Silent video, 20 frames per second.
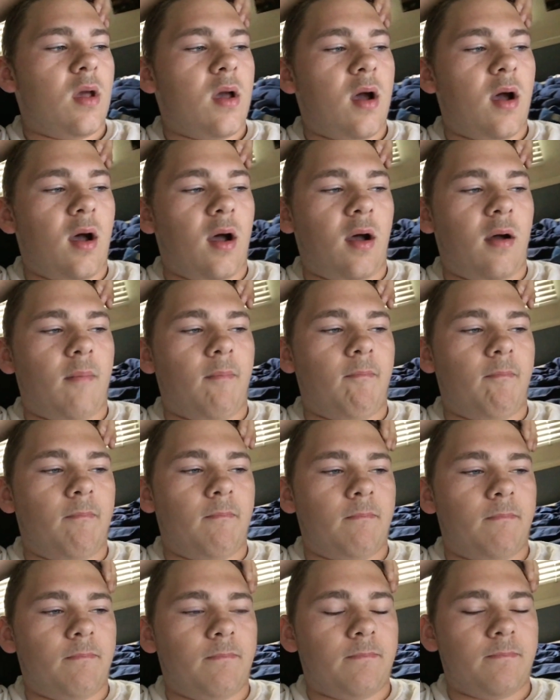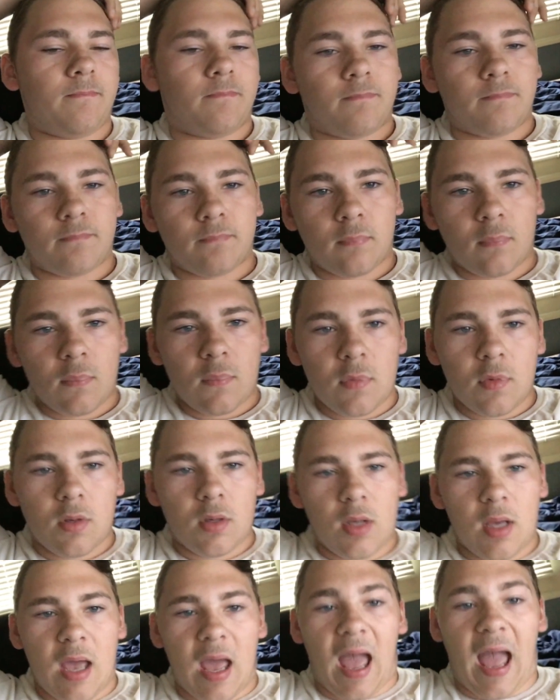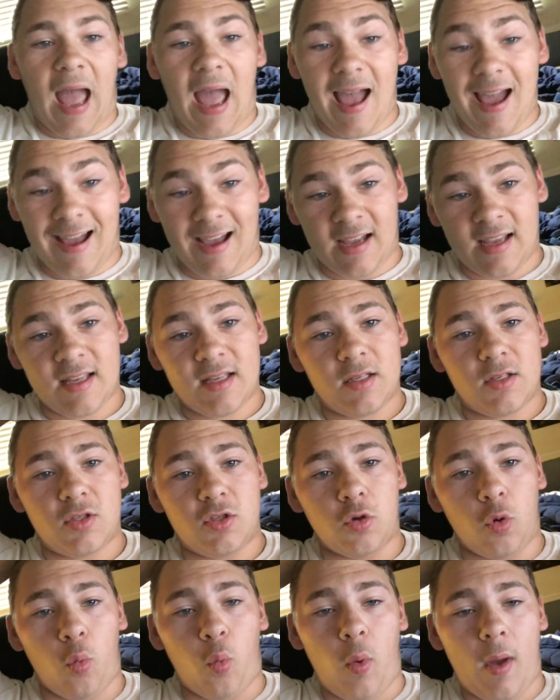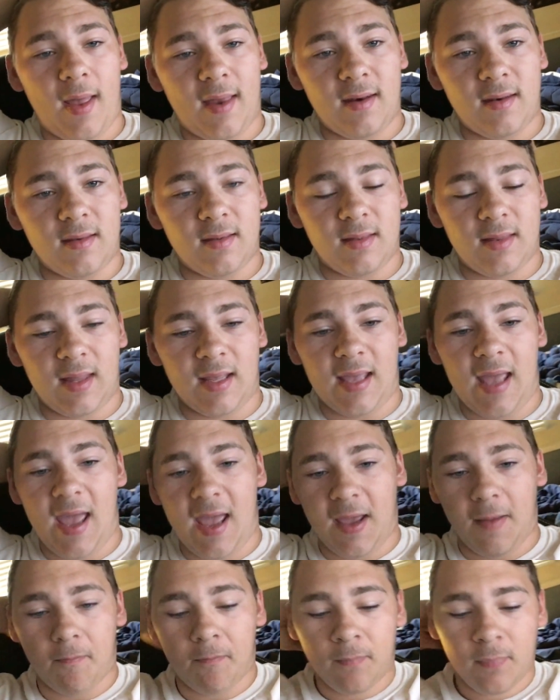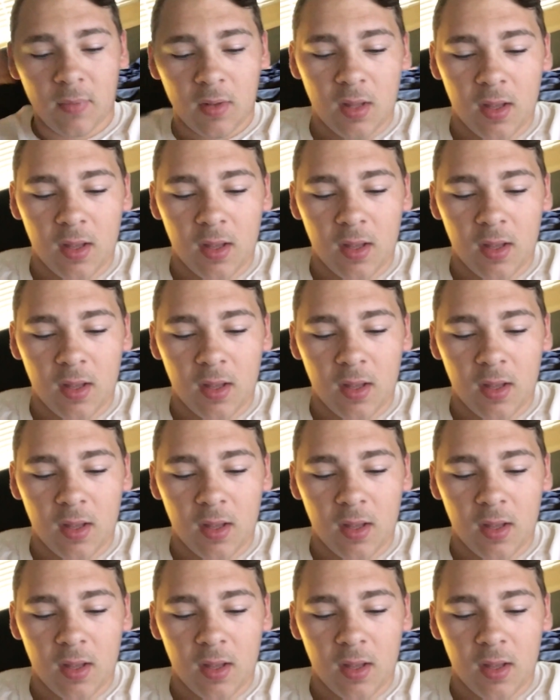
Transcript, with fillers: um, hack to win the game.